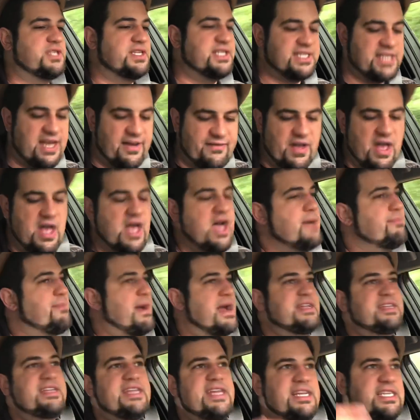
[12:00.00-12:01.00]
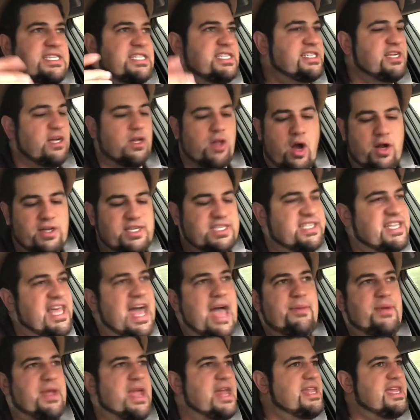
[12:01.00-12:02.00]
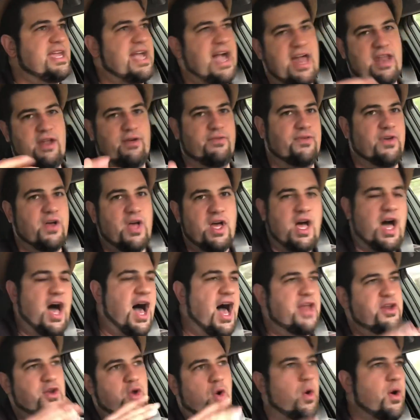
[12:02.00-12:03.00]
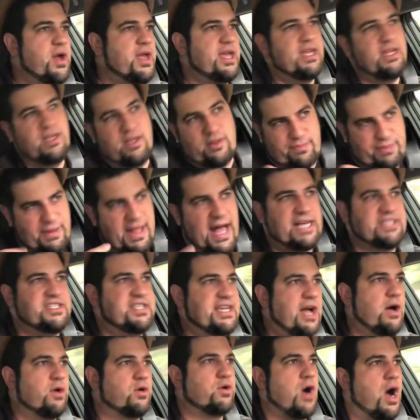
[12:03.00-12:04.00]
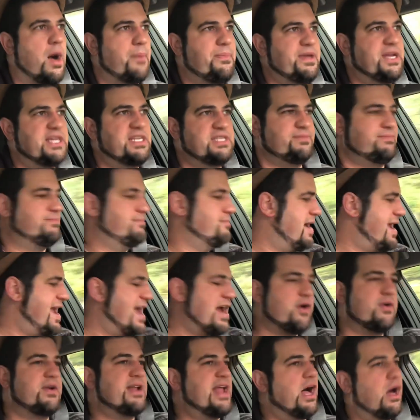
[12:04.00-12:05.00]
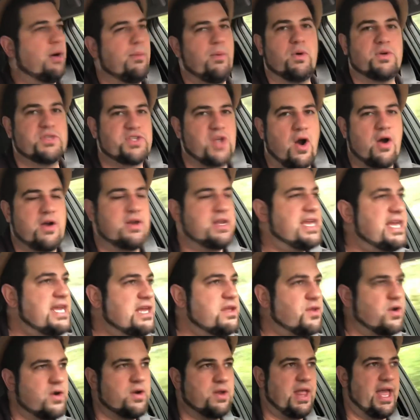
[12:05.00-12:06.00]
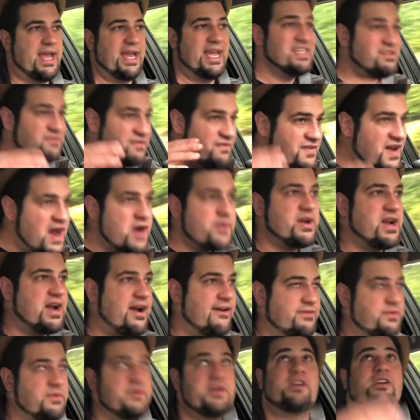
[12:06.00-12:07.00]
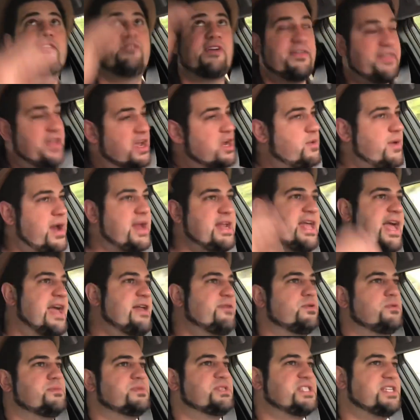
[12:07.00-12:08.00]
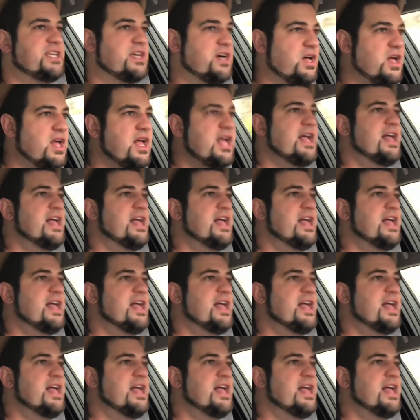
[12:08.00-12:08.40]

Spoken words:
stuff, my knees still aren't slamming any kind of annoying plastic outcroppings. My air and elbows aren't either. Like, it's very comfortable here. You've got that great headroom still.